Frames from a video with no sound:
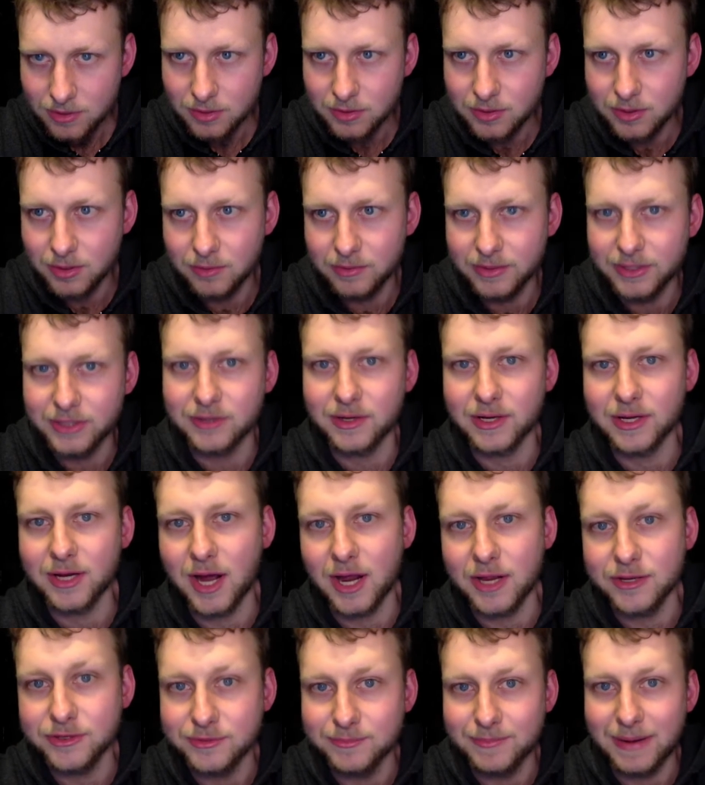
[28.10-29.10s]
you know, here I
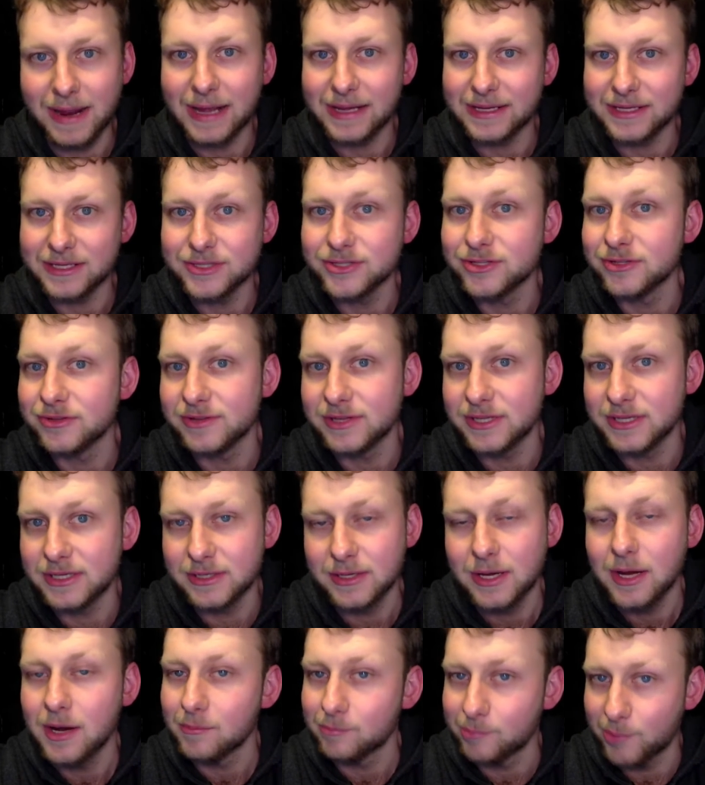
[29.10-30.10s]
got you back into
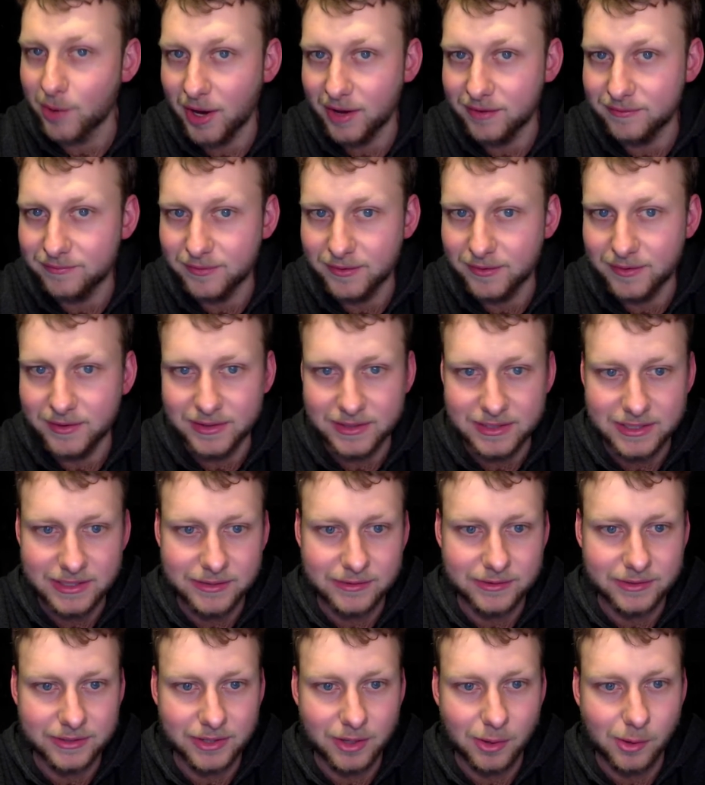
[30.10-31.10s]
the Bratva, and
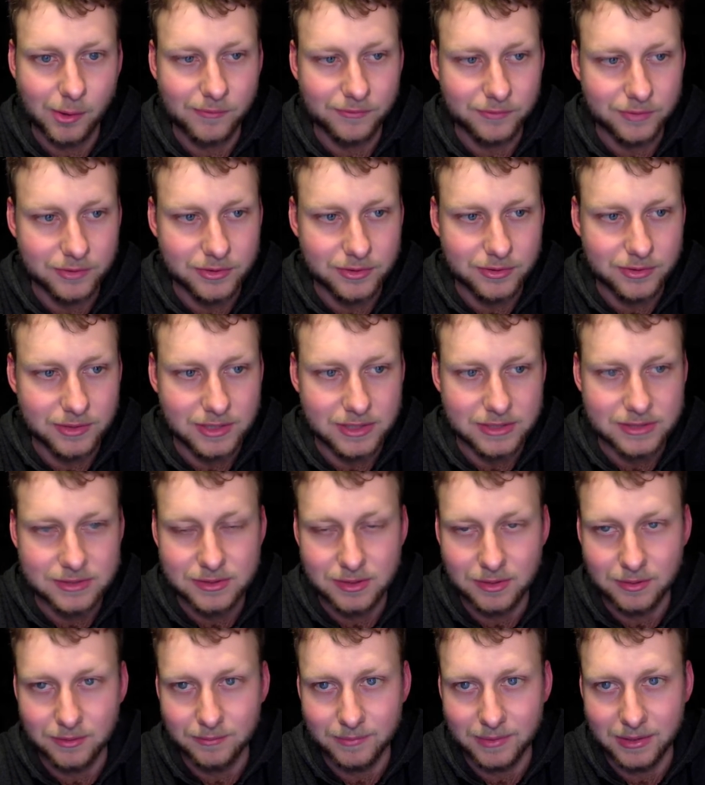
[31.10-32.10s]
here you go. If you do this,
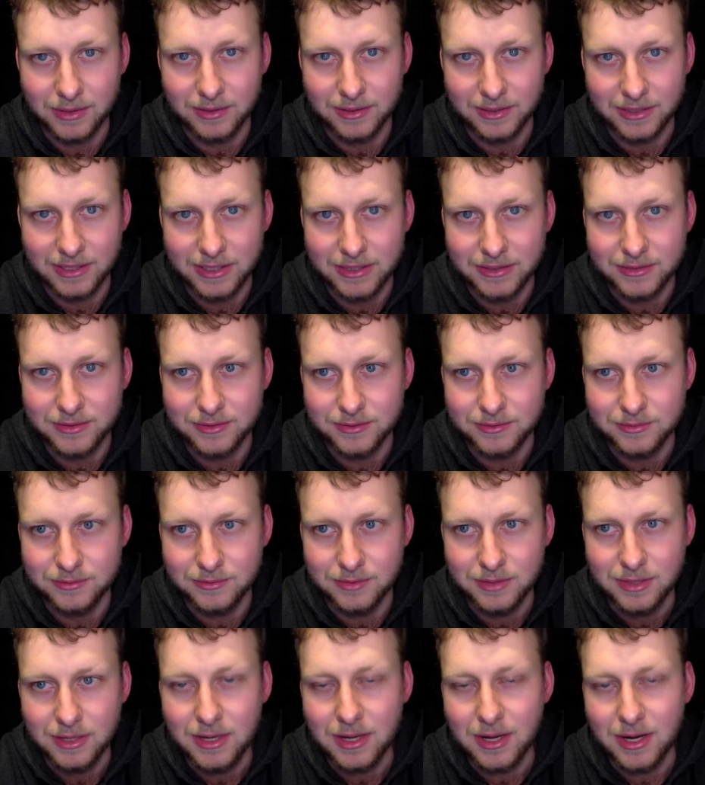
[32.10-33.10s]
I'll be able to get you
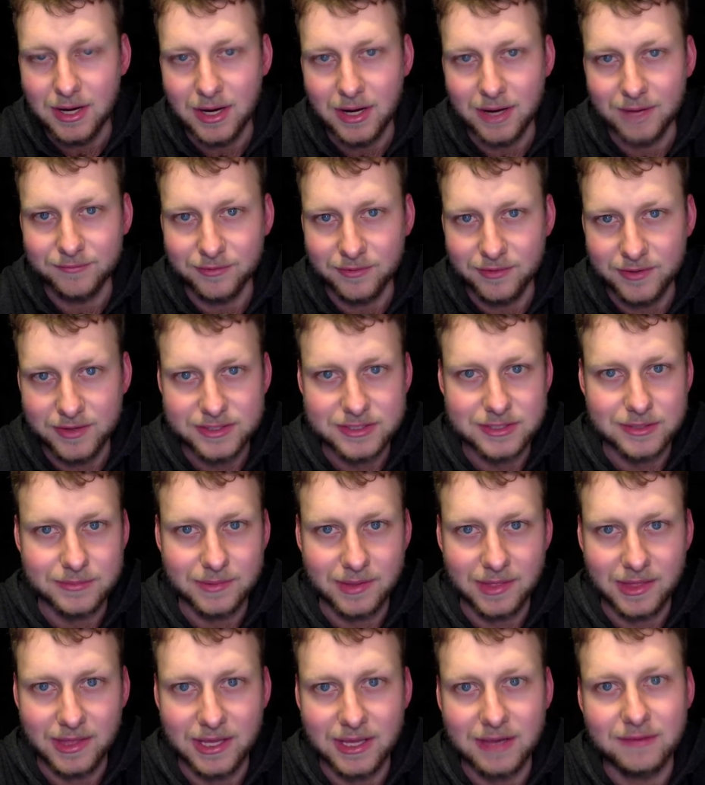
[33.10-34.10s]
uh, for this. I'll be
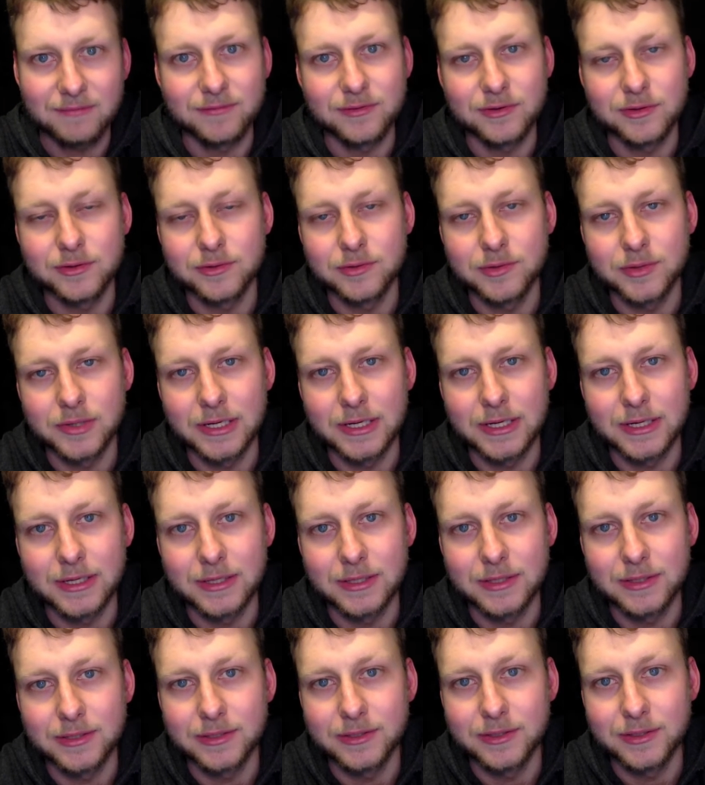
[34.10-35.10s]
able to give you,
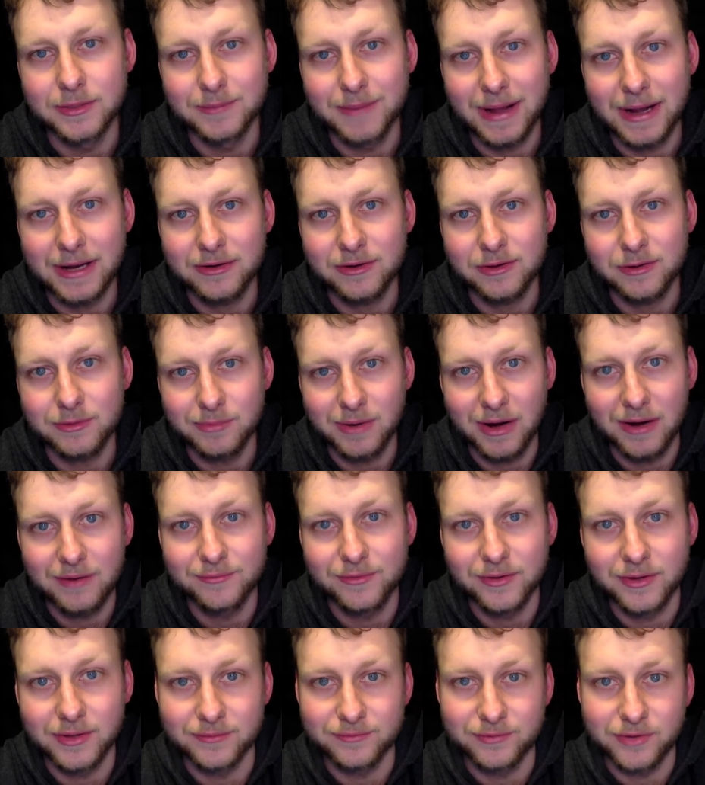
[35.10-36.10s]
uh, you know, back into the
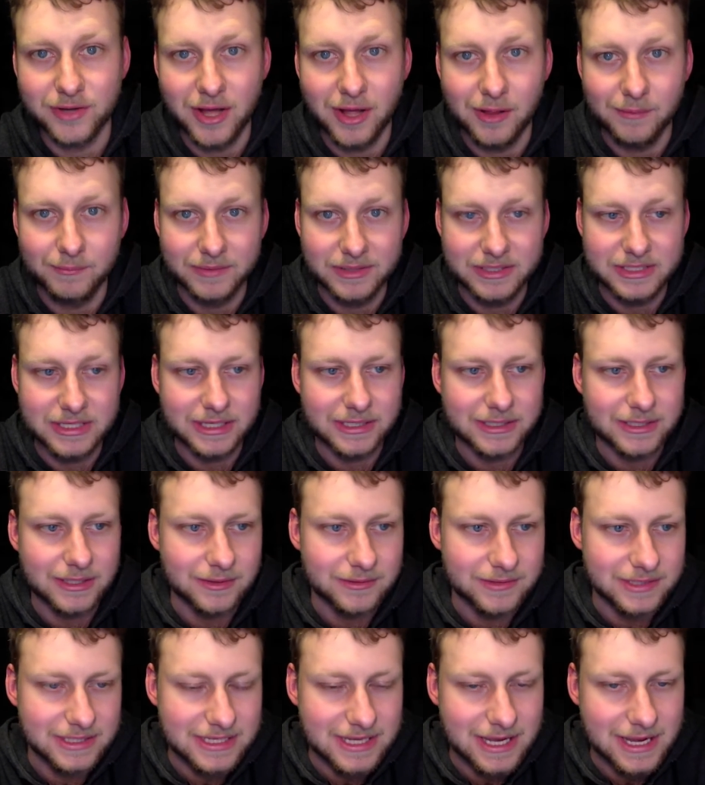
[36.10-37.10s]
Bratva if you help me take
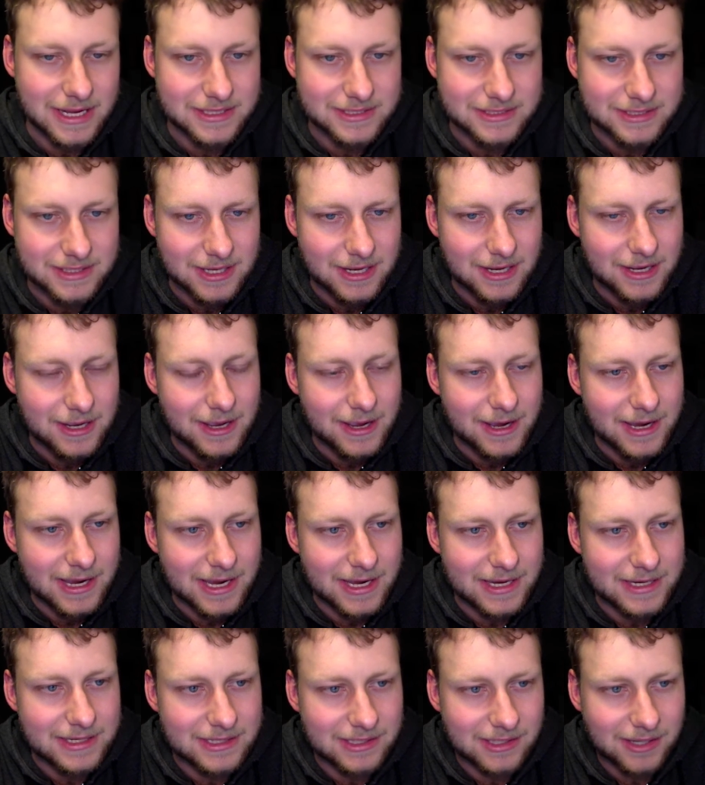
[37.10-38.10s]
down Diaz.
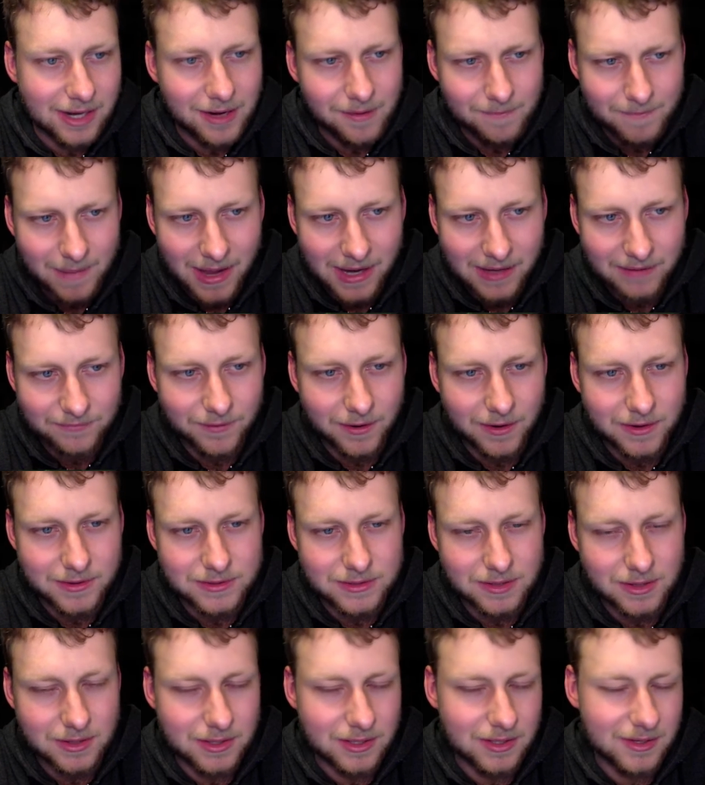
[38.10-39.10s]
And it kind of backfires
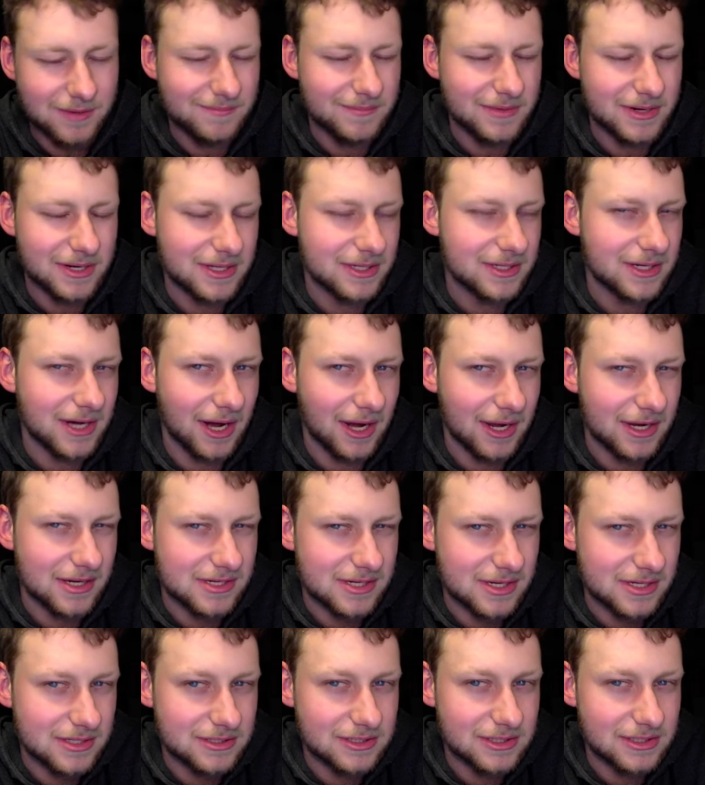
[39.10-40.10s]
on him, but it kind of
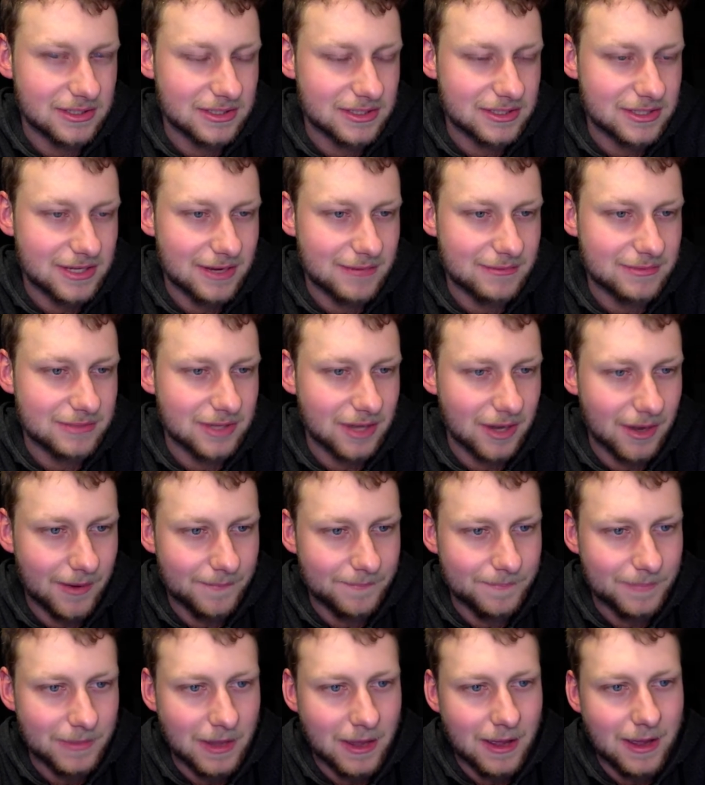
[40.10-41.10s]
doesn't at the same
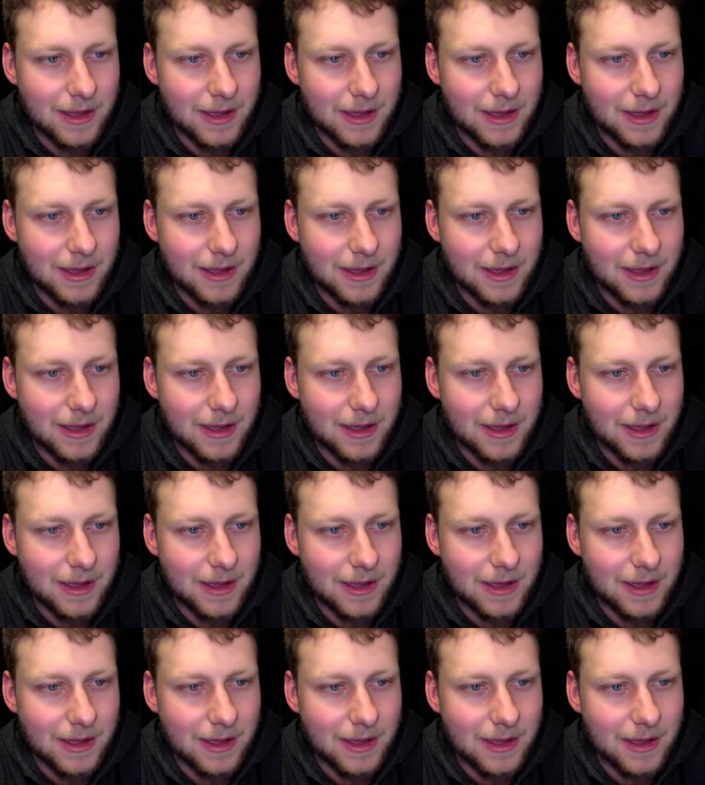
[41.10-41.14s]
time.